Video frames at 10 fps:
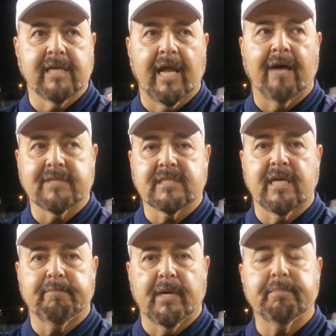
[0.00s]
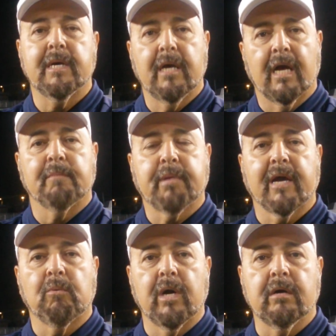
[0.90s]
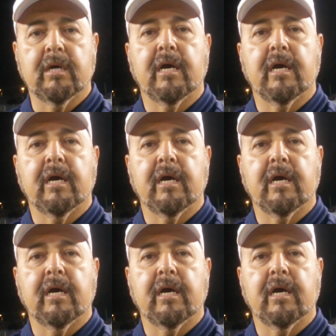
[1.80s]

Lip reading: that have to step up and play well.